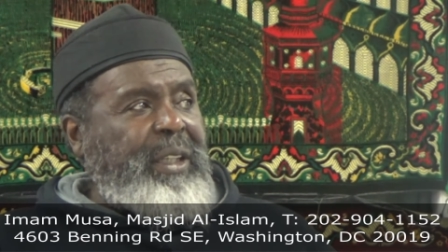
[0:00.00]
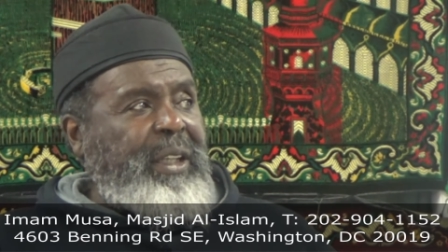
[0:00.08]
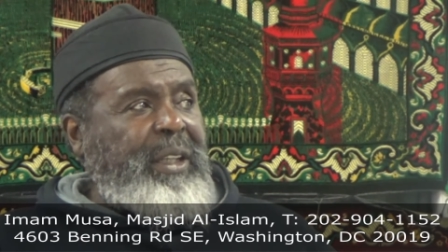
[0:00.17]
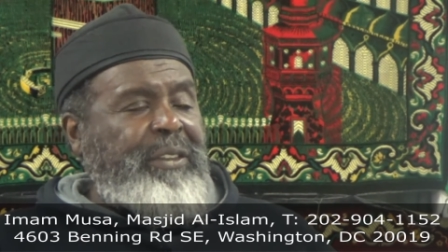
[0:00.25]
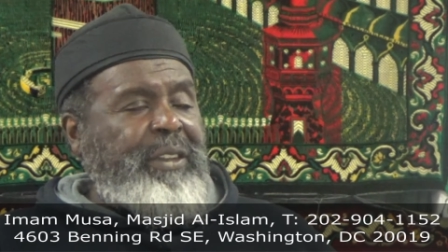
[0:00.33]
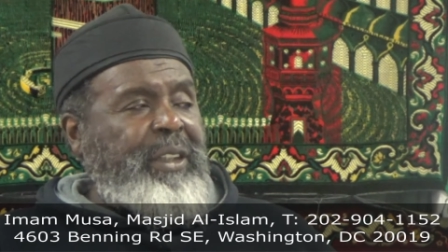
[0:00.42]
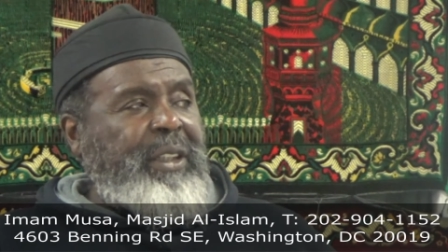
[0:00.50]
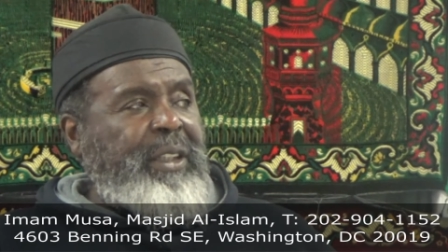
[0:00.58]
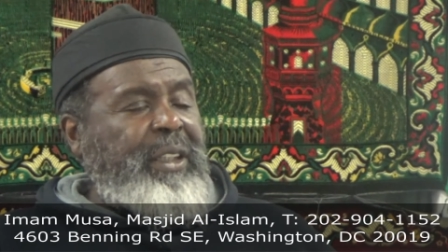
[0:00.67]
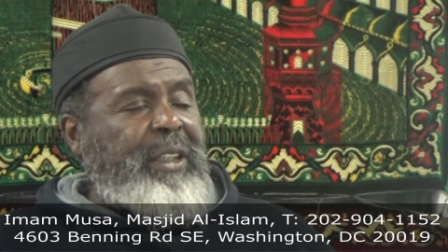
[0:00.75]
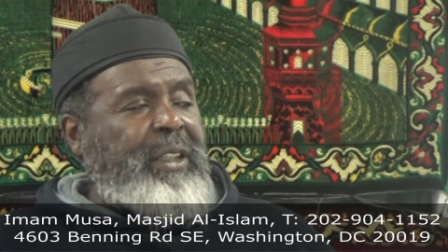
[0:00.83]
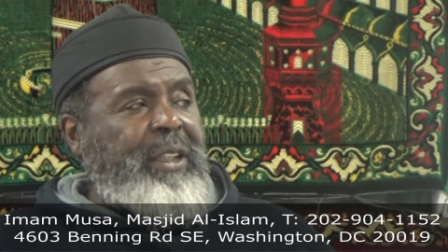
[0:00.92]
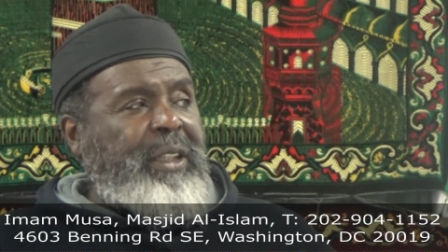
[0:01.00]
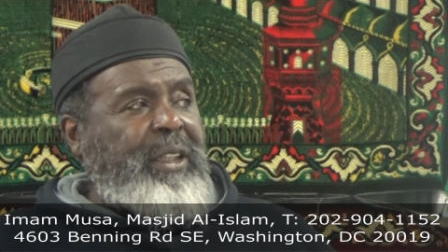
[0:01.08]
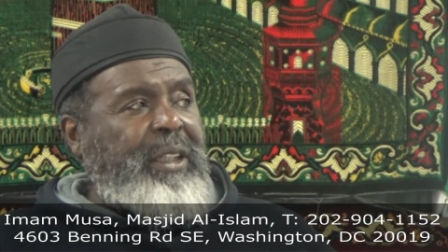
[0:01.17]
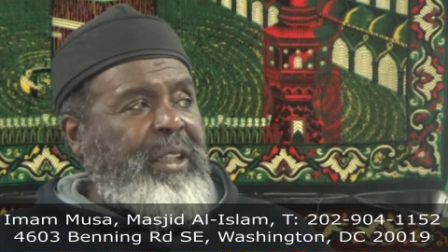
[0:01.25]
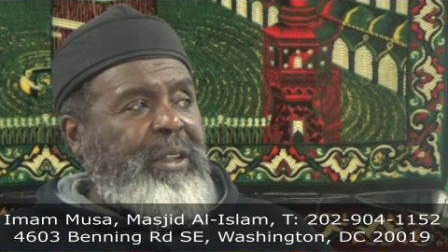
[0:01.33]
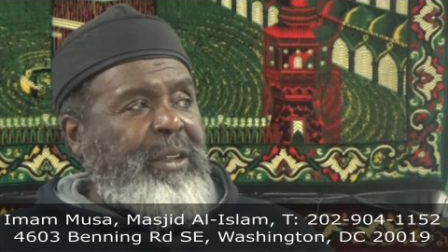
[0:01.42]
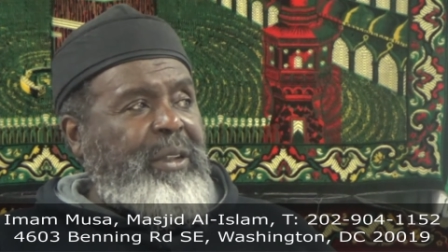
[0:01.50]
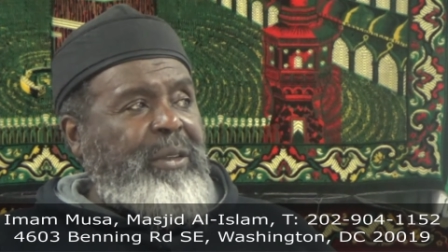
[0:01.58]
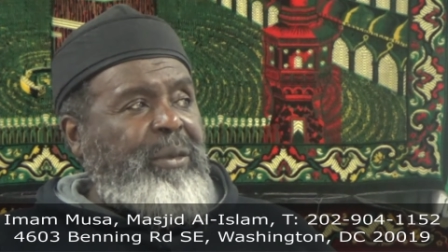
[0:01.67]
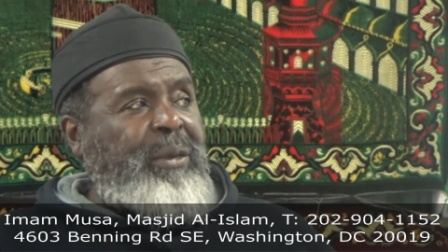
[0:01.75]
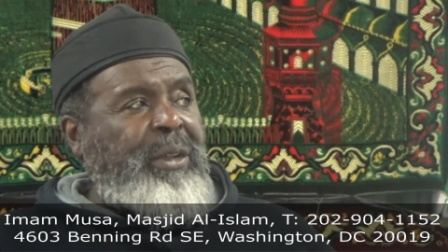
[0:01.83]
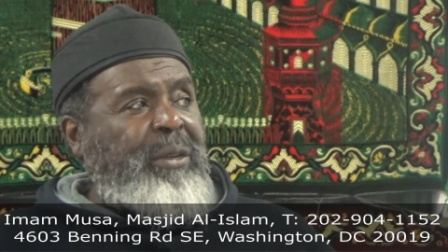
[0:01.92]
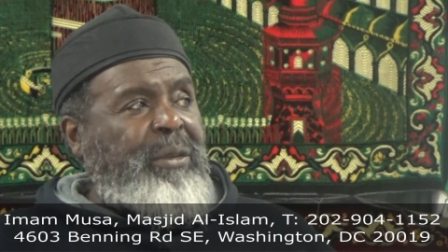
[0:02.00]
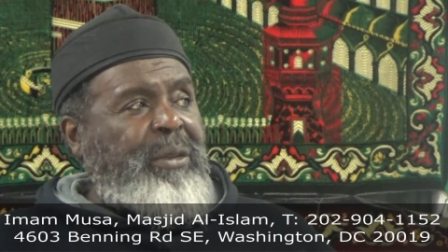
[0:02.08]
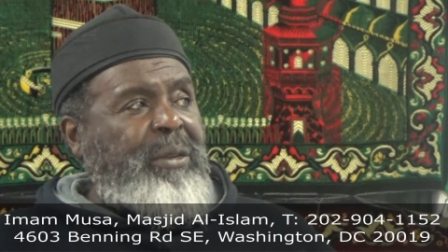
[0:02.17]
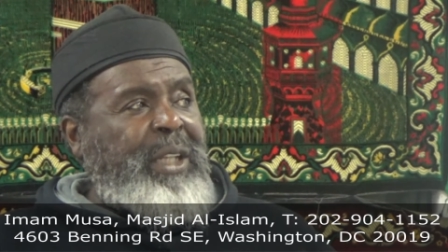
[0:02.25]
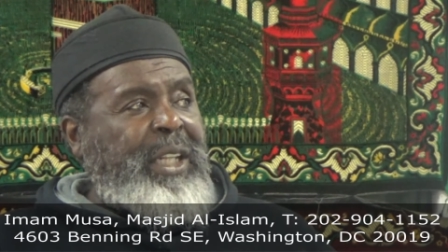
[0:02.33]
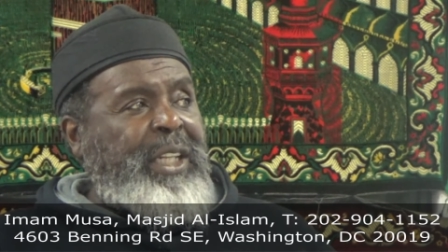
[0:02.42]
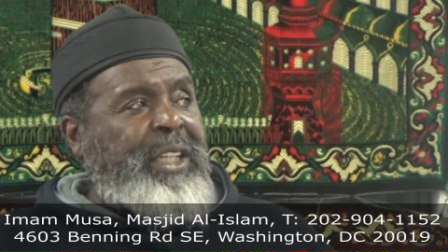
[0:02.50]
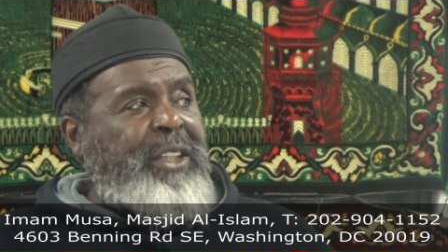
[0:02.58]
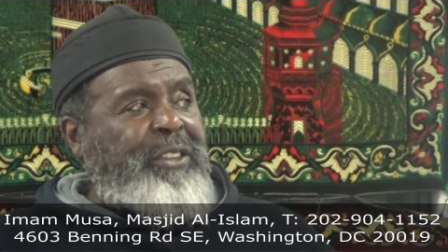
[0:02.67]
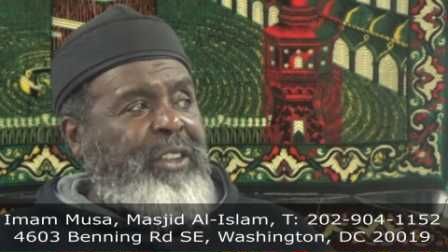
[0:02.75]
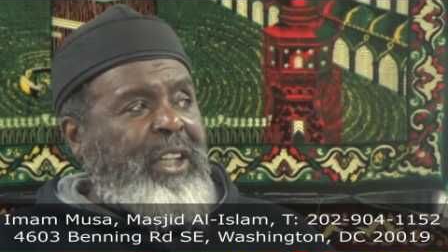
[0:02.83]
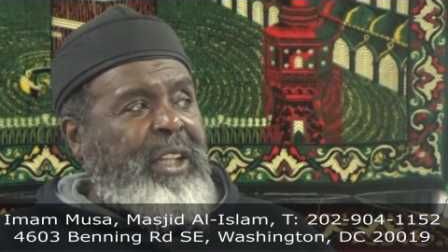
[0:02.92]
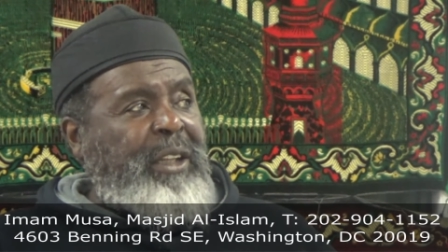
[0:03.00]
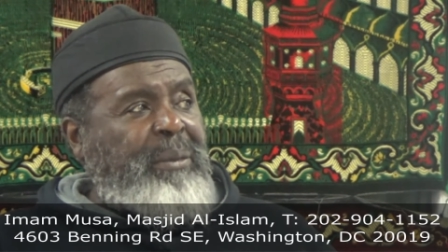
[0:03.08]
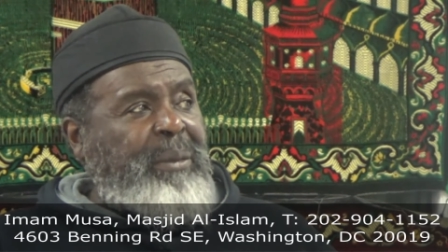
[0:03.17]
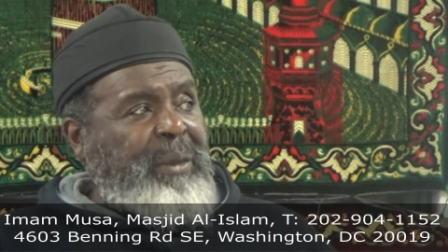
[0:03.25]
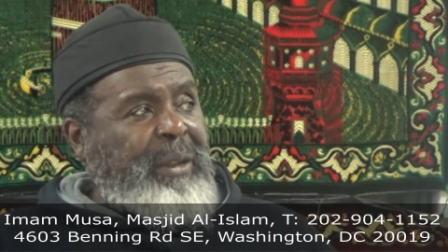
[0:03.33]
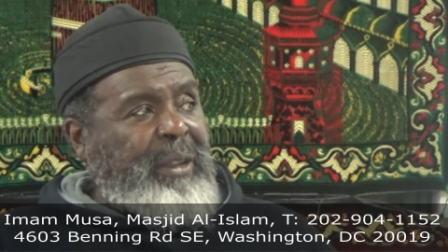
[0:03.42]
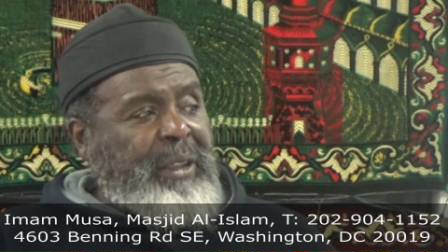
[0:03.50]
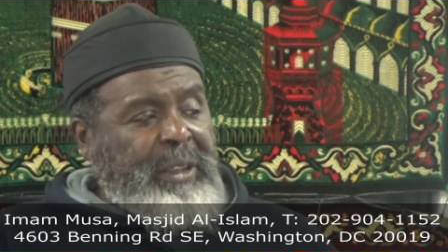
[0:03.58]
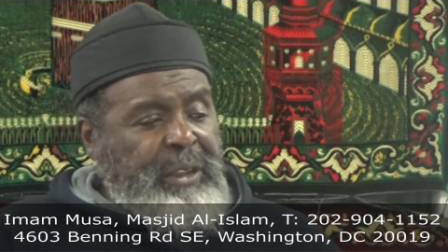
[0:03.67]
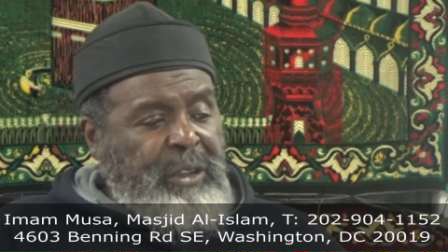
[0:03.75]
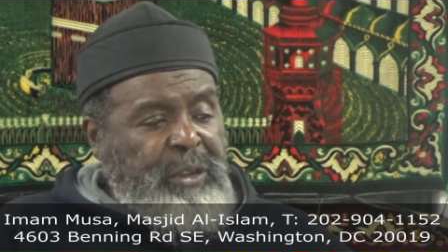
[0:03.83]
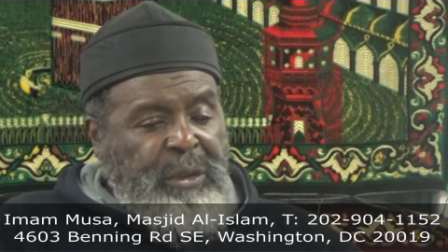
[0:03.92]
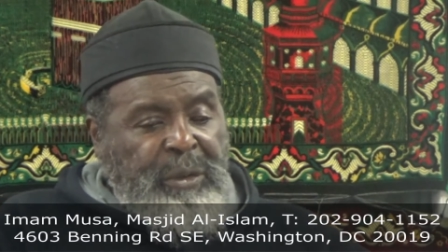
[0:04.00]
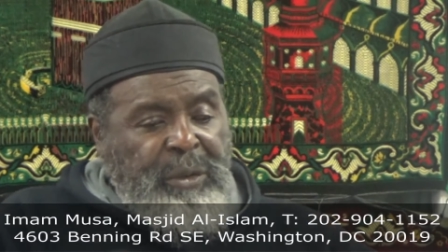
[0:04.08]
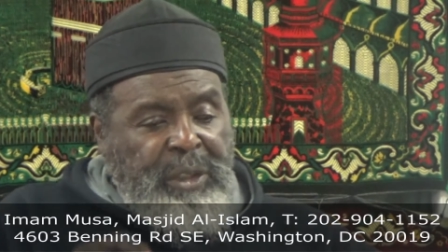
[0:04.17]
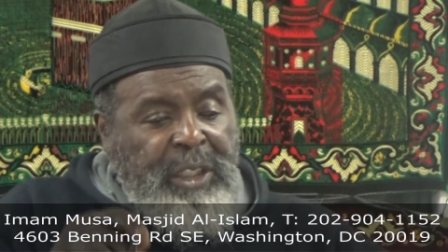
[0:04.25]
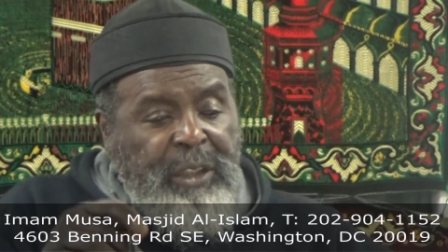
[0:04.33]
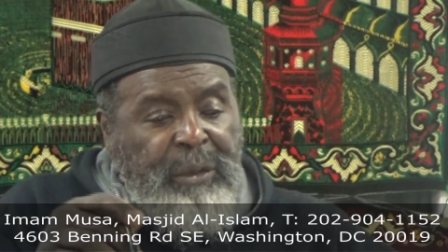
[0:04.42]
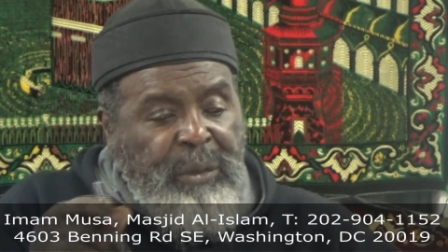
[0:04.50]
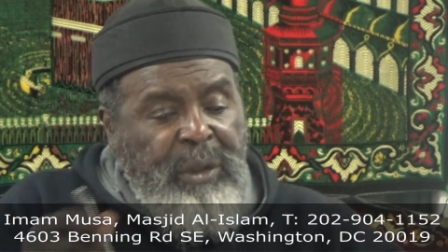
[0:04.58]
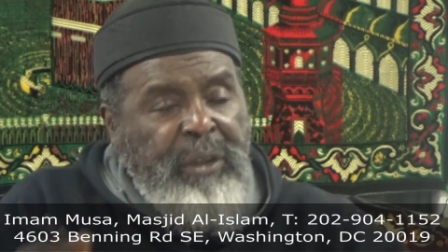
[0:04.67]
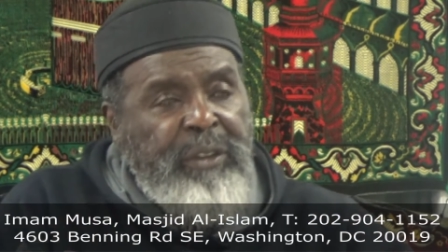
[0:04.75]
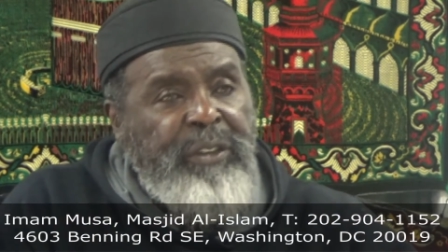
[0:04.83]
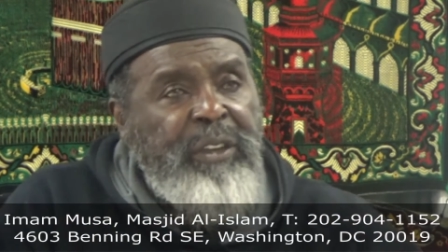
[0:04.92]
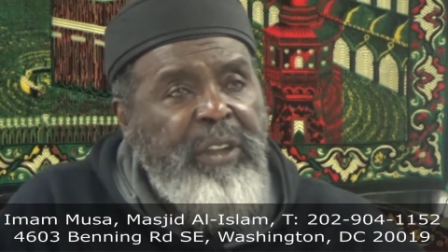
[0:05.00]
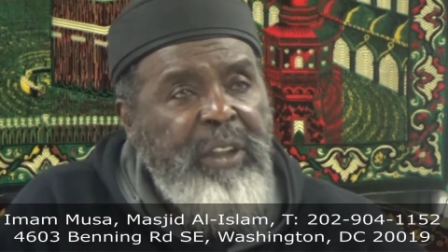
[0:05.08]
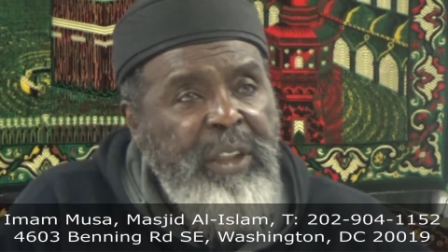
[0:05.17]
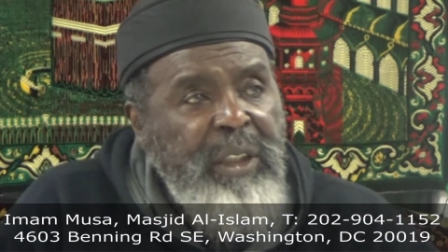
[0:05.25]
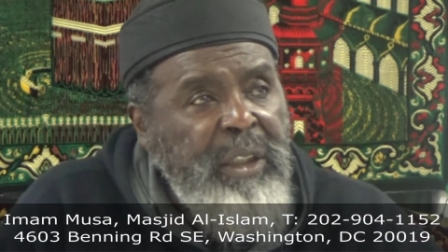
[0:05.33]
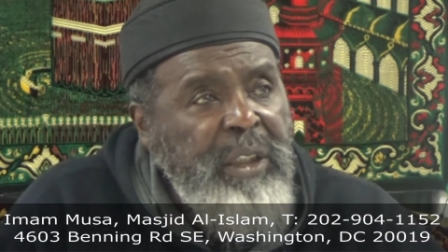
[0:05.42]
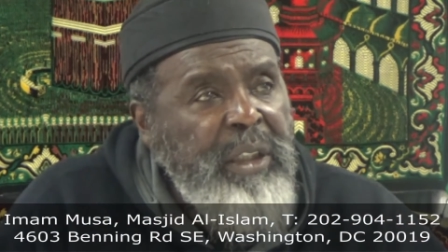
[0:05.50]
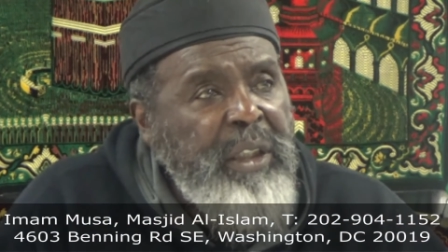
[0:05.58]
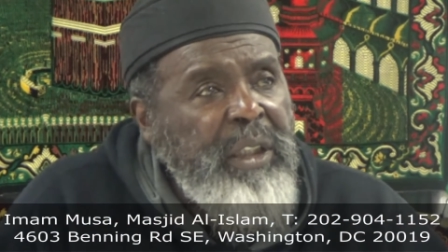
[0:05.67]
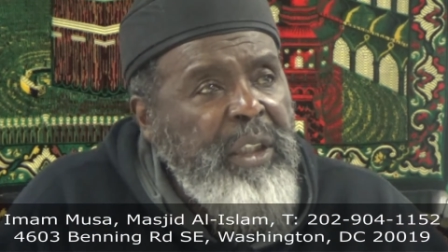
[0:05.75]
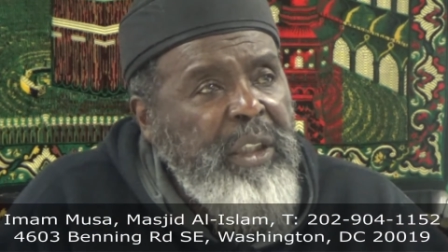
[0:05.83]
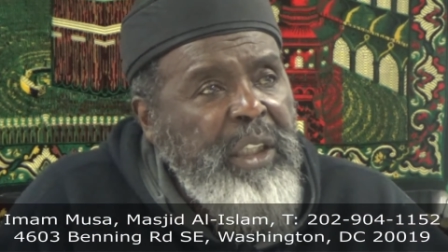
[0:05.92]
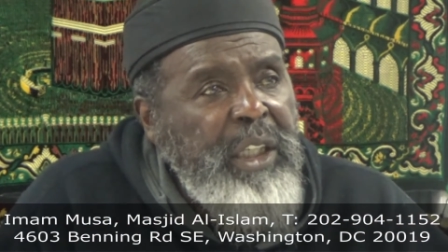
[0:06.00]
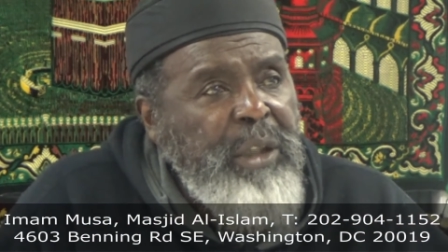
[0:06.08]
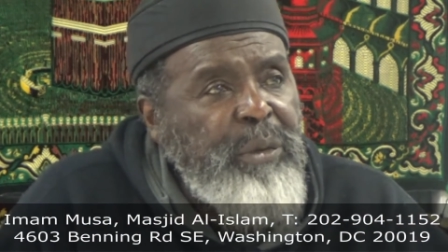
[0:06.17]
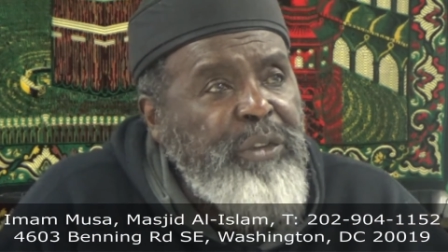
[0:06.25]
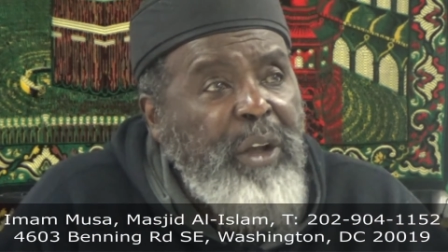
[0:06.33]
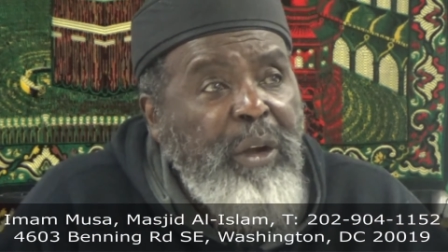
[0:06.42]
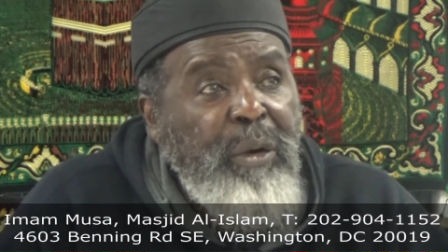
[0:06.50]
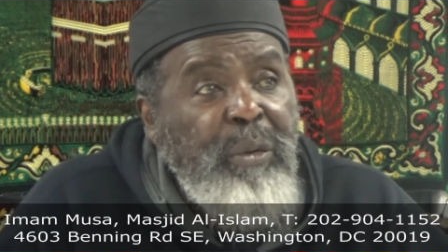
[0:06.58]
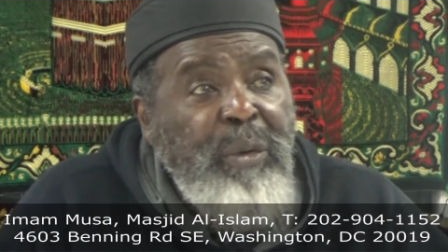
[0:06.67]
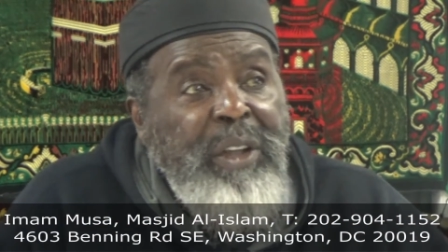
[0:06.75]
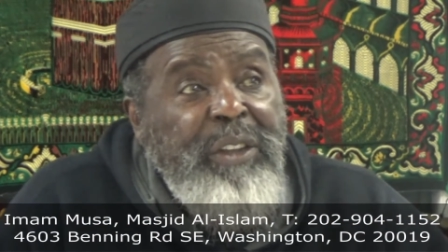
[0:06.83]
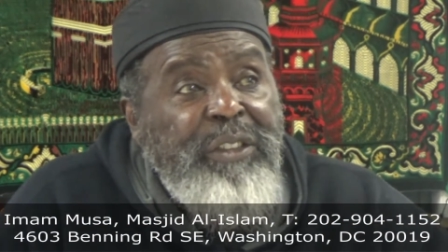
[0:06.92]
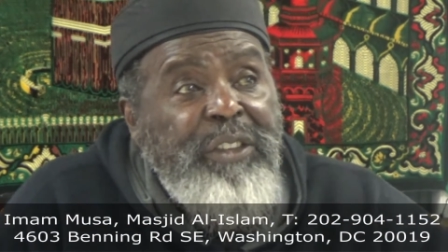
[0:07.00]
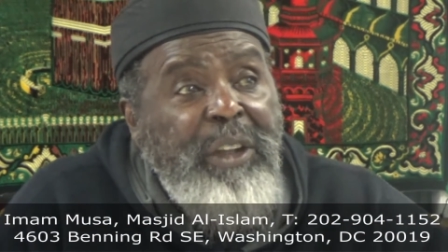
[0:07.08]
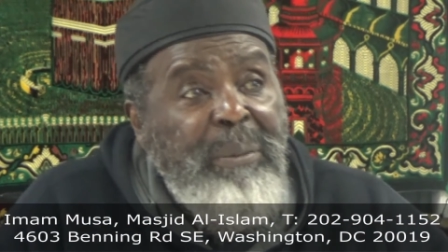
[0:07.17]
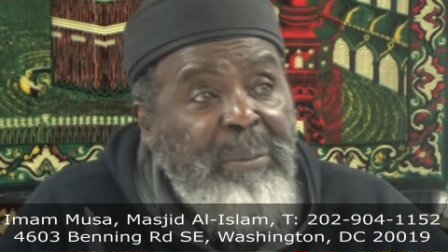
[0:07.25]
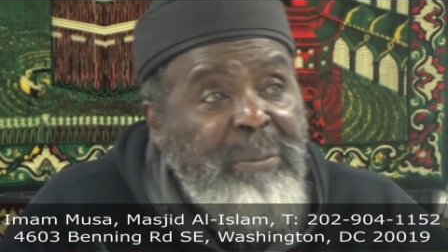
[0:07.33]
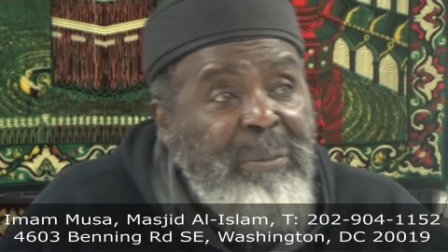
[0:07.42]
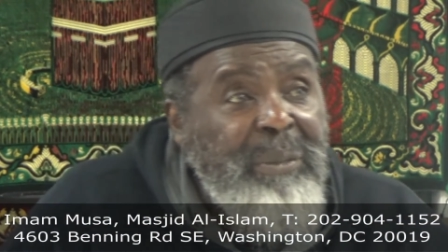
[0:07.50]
I said, we don't do that in Islam. You know, in other words, it was always something